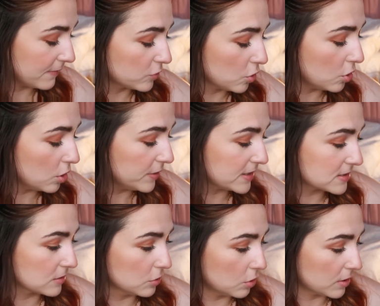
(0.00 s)
I've got
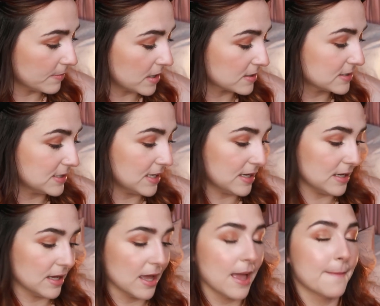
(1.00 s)
this Laura
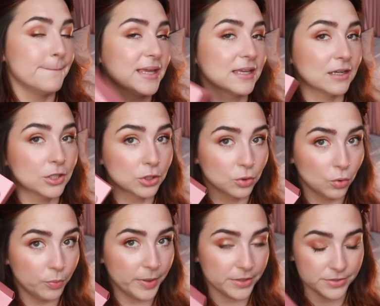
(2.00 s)
Mercier Make It Glow
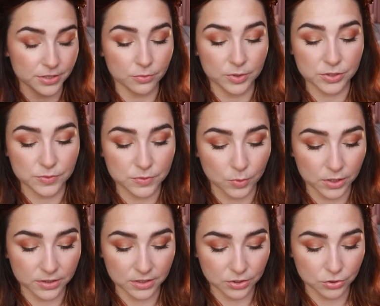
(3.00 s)
powder, which was
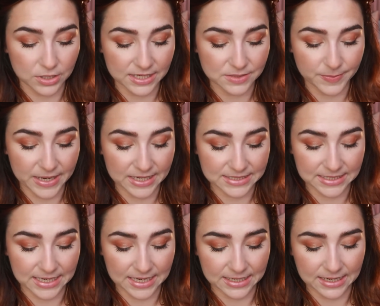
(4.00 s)
one that you guys picked
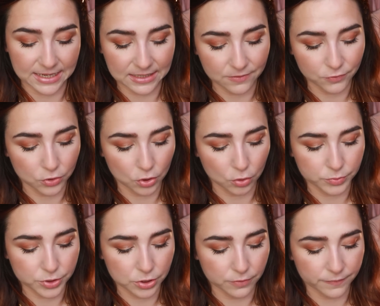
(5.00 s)
again. I gave you the
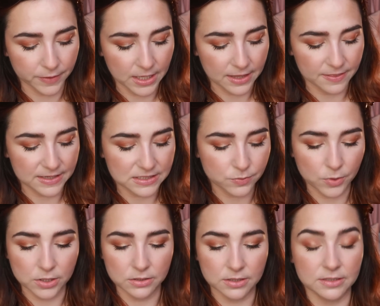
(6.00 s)
option of this
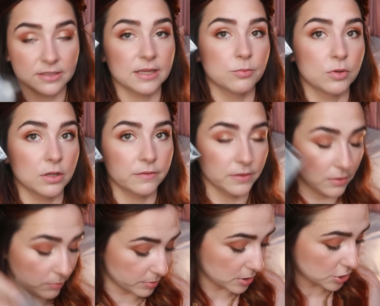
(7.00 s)
one. It came with a lovely
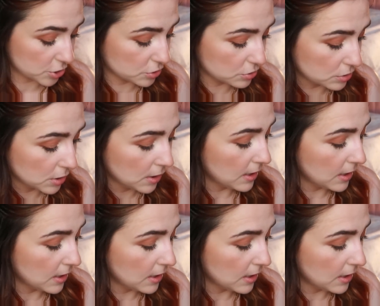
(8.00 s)
little brush too.